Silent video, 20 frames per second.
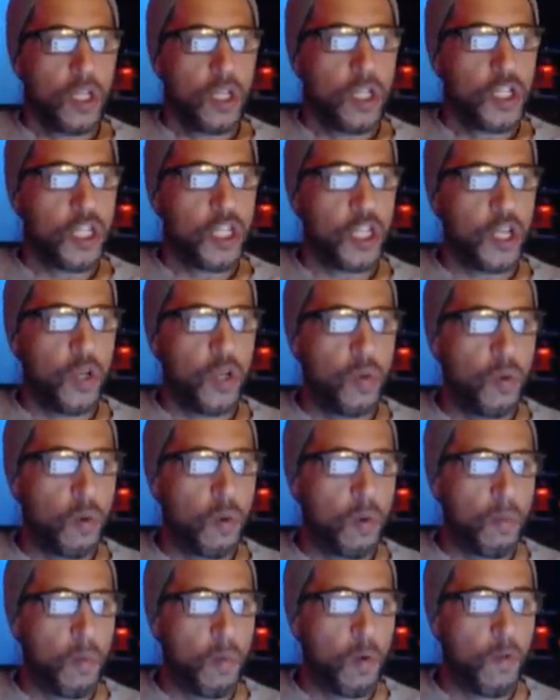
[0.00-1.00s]
She knew we
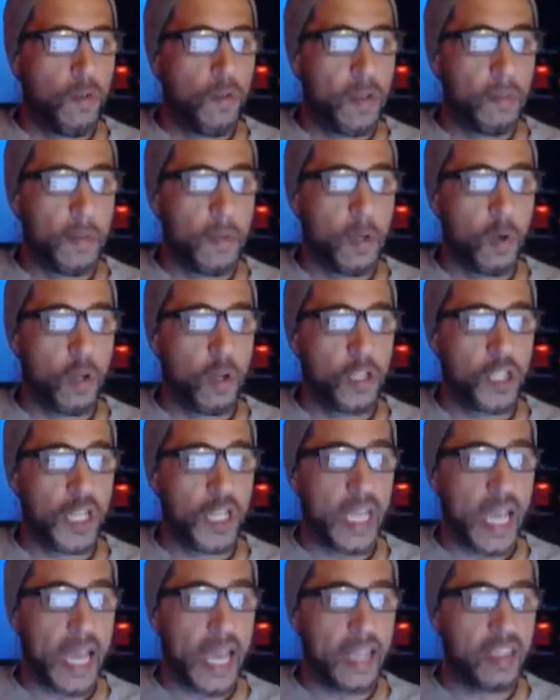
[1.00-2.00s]
were moving because
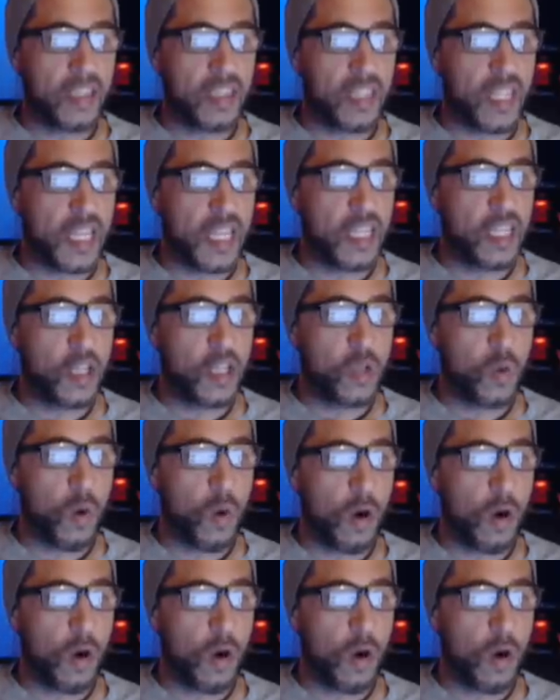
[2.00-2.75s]
she had sneaked into